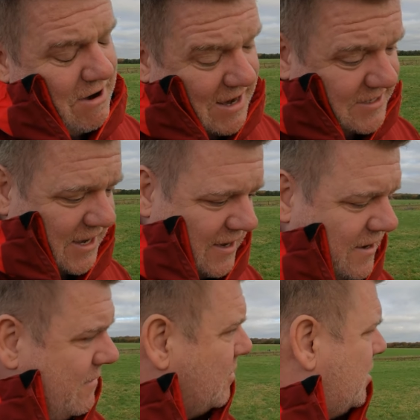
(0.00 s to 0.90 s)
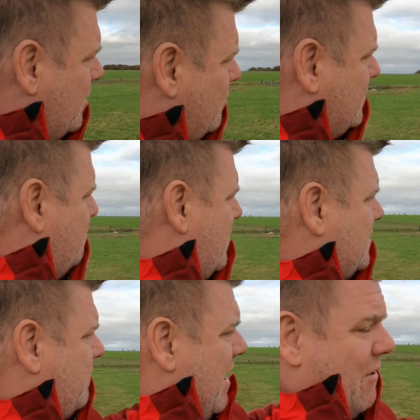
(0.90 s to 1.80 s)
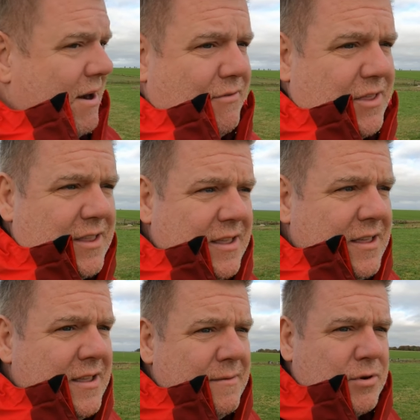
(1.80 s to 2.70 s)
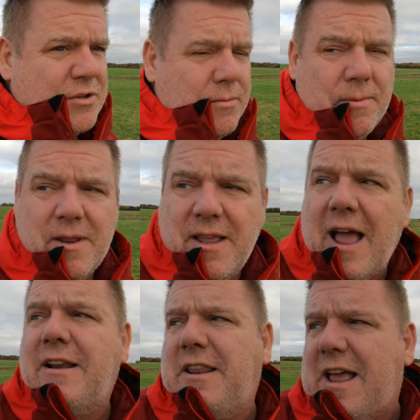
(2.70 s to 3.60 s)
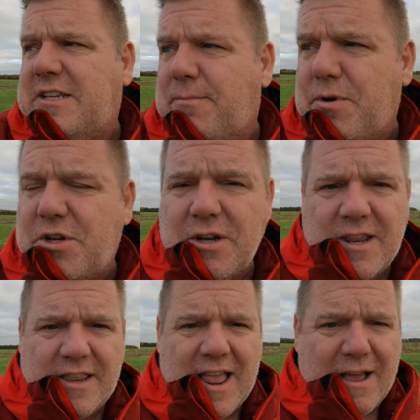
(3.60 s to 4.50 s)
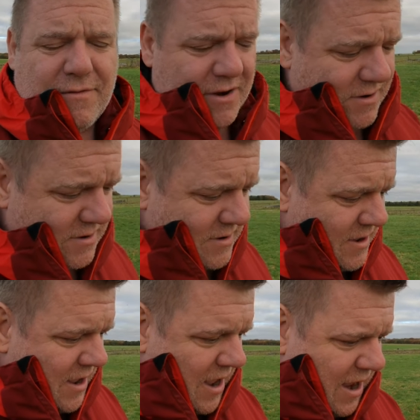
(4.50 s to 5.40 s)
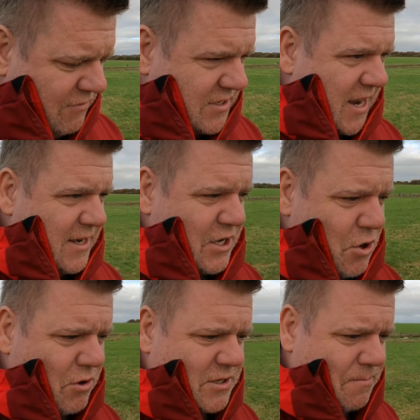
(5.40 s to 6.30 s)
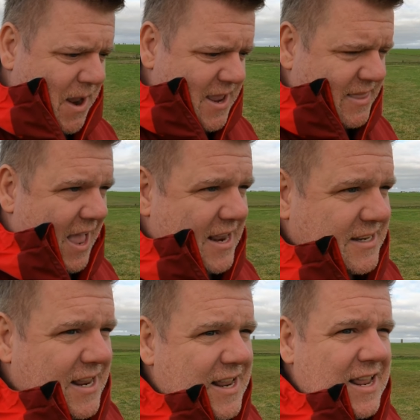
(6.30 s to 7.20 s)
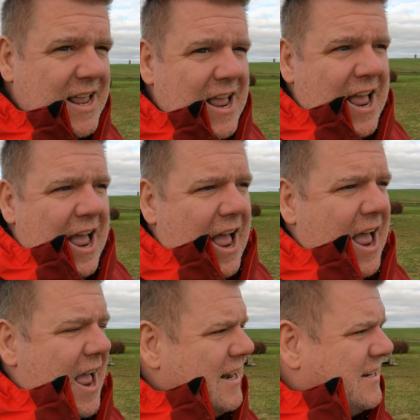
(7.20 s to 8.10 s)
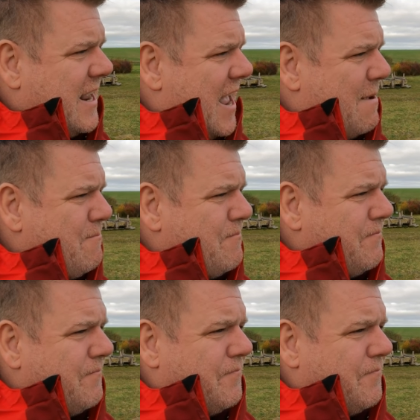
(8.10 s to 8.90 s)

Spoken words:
they're asking, which includes the bus fare and everything, presumably, and the exhibition that they have here, I've decided not to pay that and